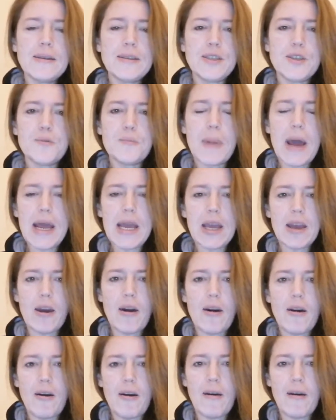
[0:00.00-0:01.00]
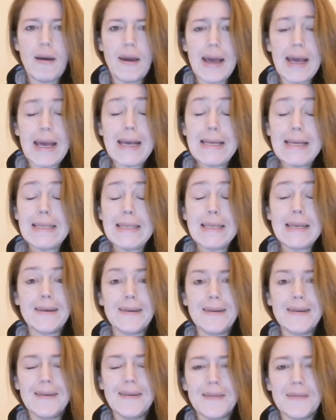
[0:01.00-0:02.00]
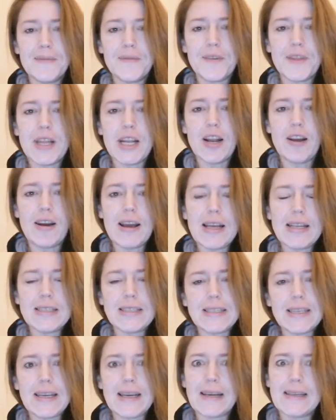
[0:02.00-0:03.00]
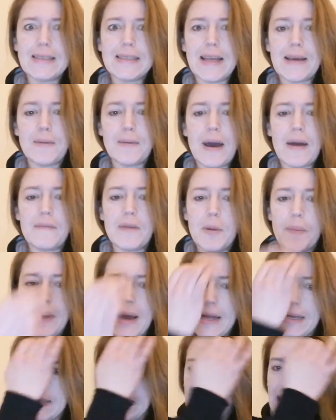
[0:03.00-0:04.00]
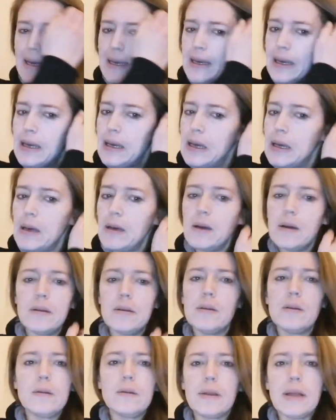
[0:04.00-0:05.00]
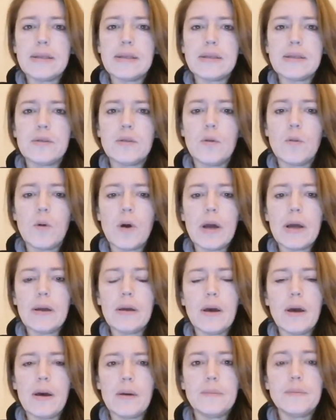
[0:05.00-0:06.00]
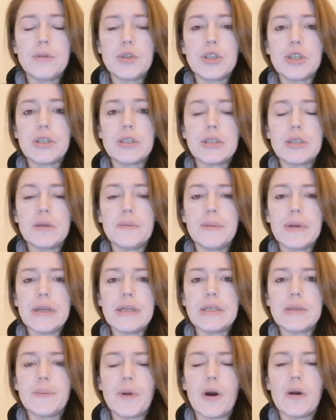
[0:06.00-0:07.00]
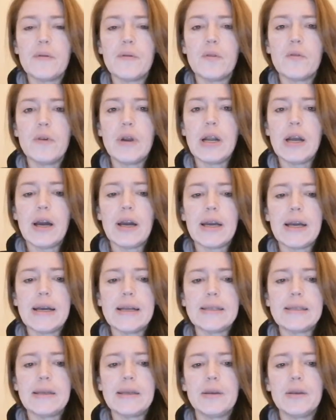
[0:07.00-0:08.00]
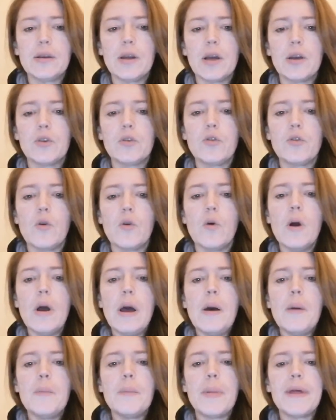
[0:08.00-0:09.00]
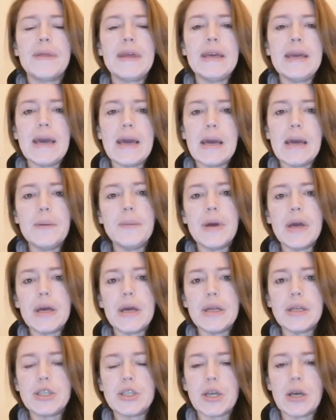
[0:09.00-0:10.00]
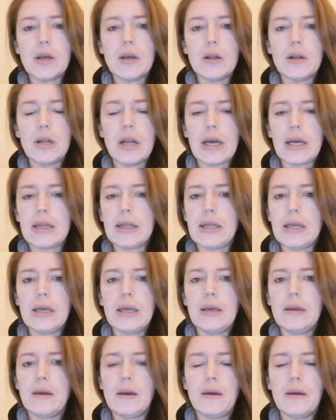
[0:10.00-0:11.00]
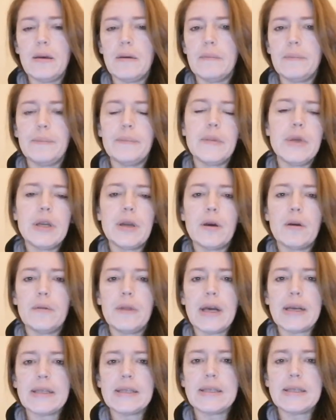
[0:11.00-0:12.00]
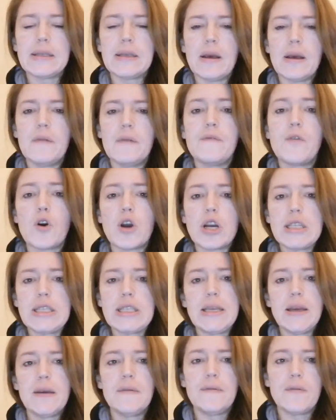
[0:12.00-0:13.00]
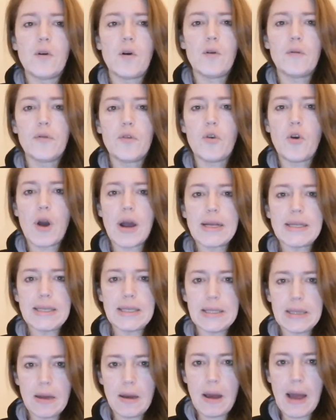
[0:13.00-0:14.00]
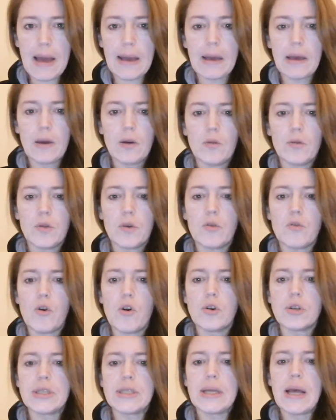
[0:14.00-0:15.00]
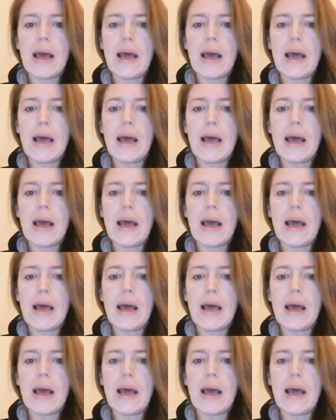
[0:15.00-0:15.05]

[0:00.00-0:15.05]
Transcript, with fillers: to make her easier for the lions in case they were having a bad day. That's not why, um, just to be spiteful, really, I guess, and, and cruel. But the image, uh, like the you know, that's evocative of Christ hanging on the cross.